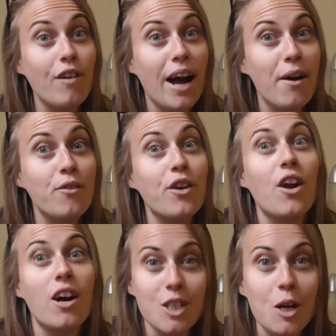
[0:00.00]
around a
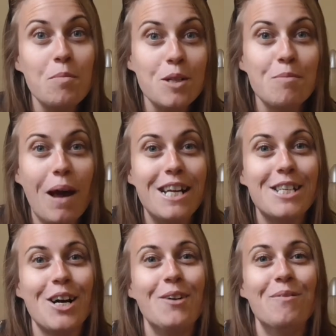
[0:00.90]
nice open space
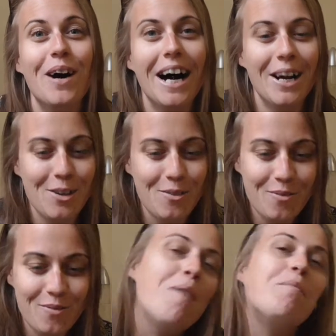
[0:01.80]
somewhere.
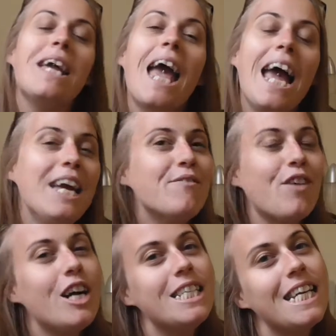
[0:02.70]
My 8th
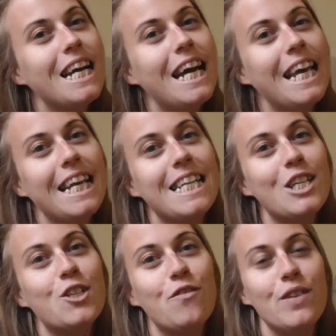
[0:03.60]
idea is
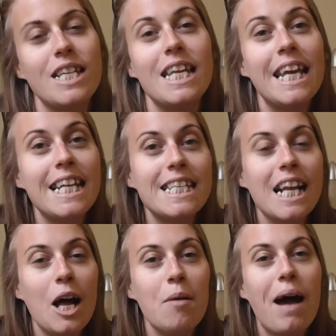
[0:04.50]
to visit the kids
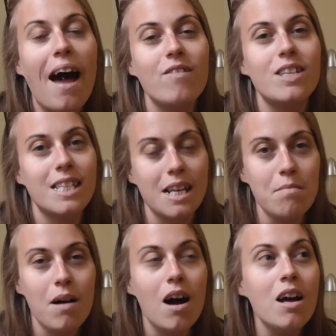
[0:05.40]
club at the
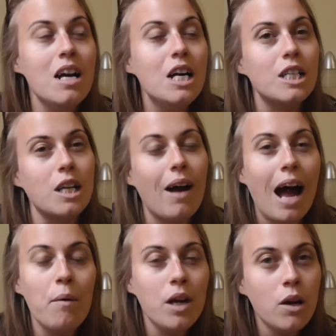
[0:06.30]
cinema. So
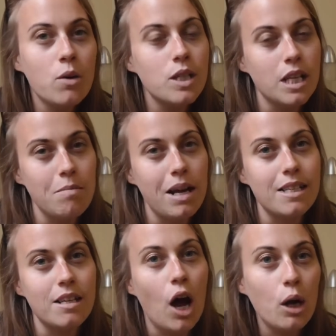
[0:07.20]
our local cinema
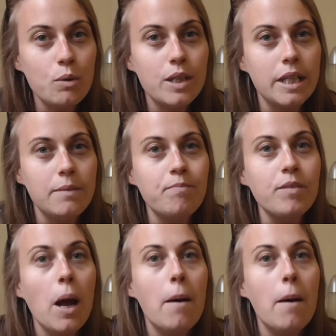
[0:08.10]
is an Odeon,